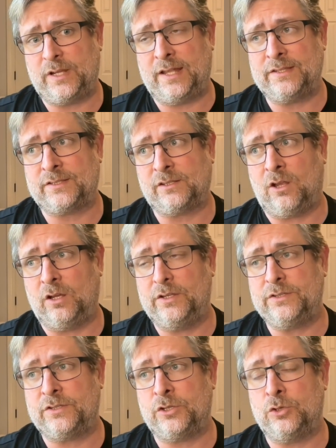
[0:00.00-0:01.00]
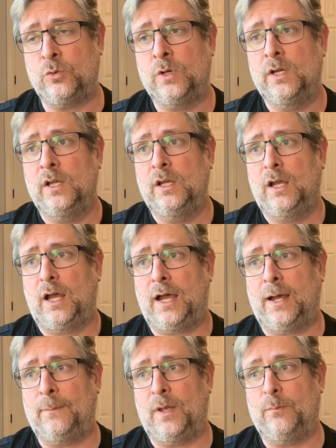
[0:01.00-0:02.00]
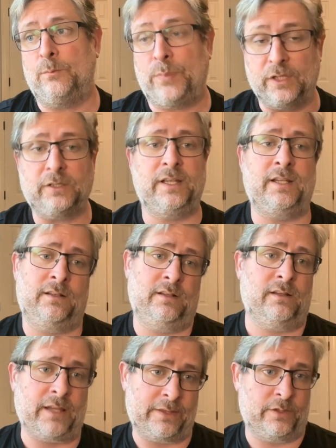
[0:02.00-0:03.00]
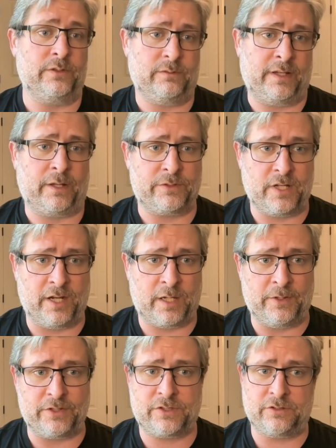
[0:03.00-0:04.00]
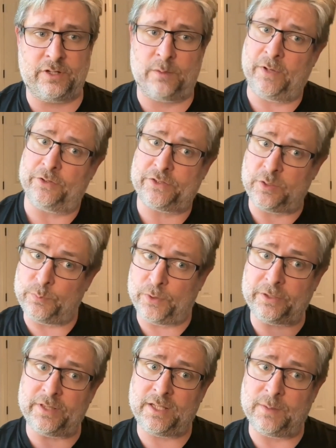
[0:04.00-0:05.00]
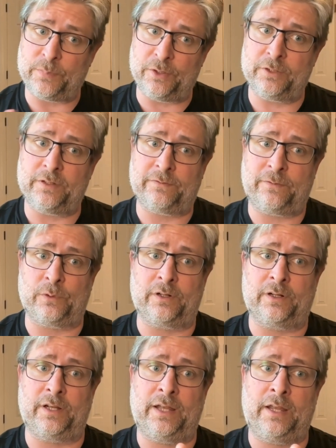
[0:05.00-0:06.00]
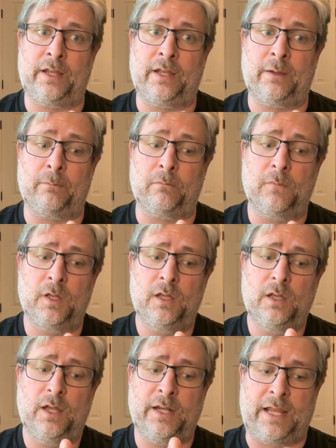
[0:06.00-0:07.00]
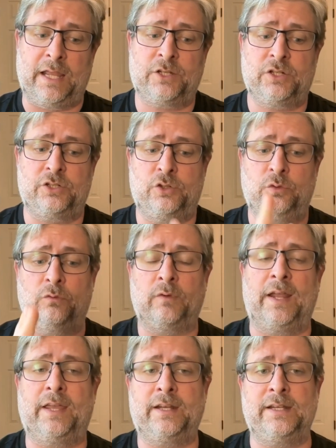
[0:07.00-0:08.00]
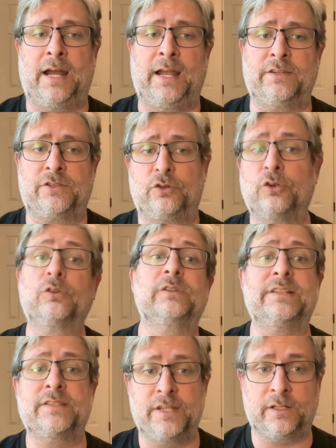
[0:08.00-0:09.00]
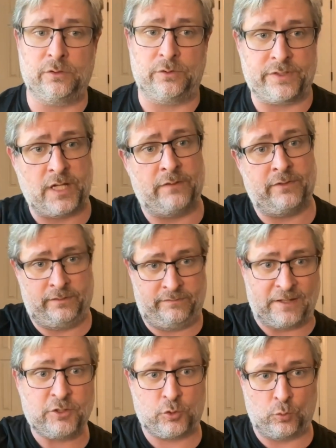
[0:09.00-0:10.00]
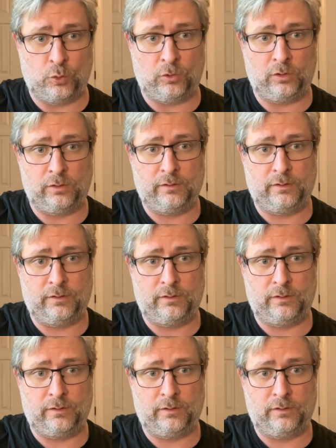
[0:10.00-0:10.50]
as long as you build in, like I was talking about surrogate models, you build in the ability for an agent to recognize early signals of an eventual